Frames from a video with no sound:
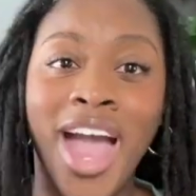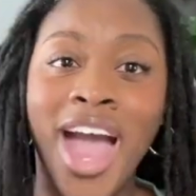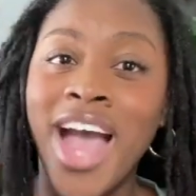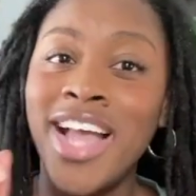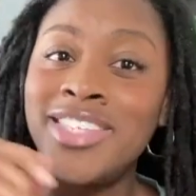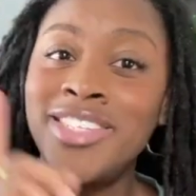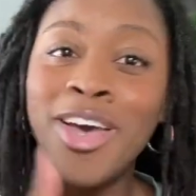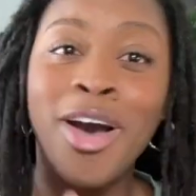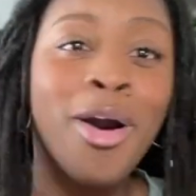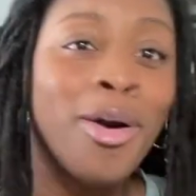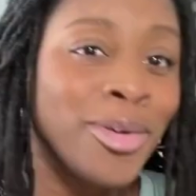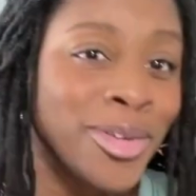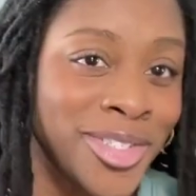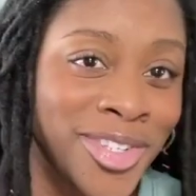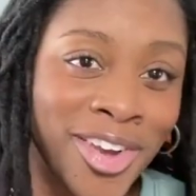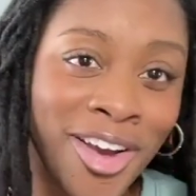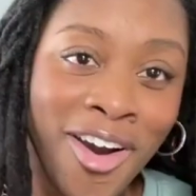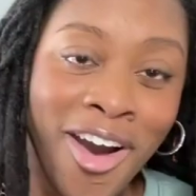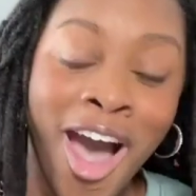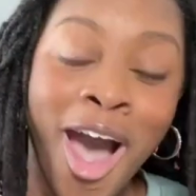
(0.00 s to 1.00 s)
I told
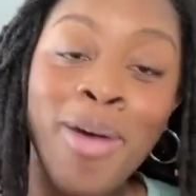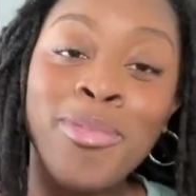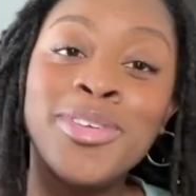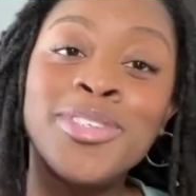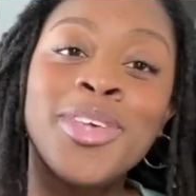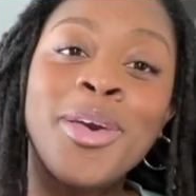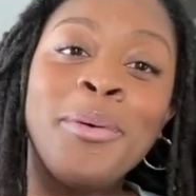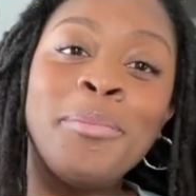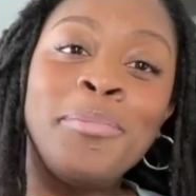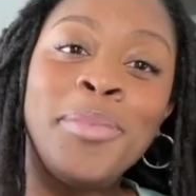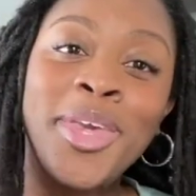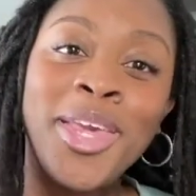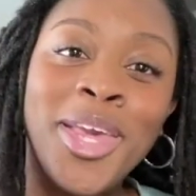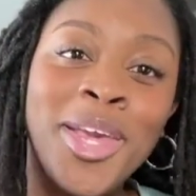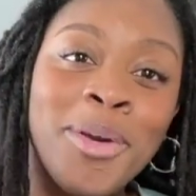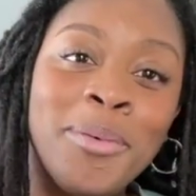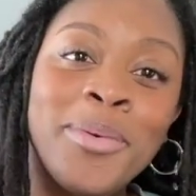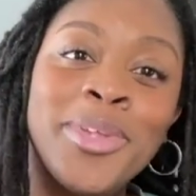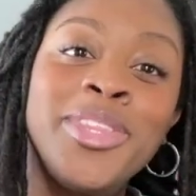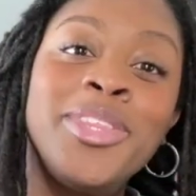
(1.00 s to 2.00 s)
y'all I was gonna be
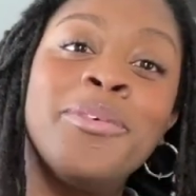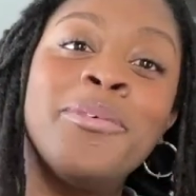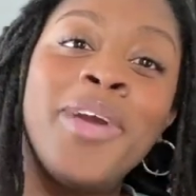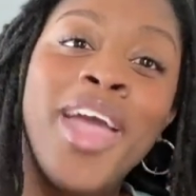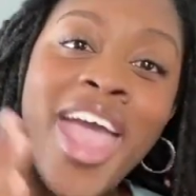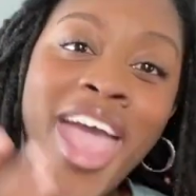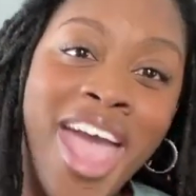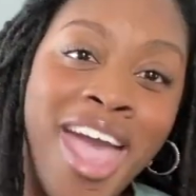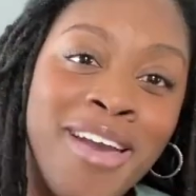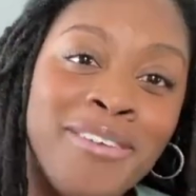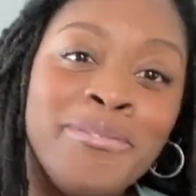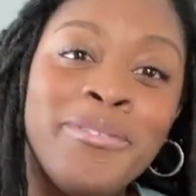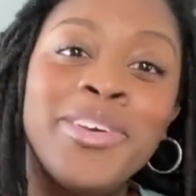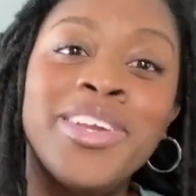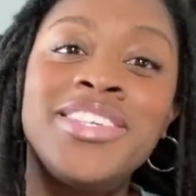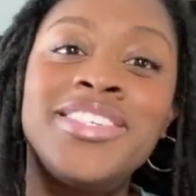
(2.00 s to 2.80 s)
here with you every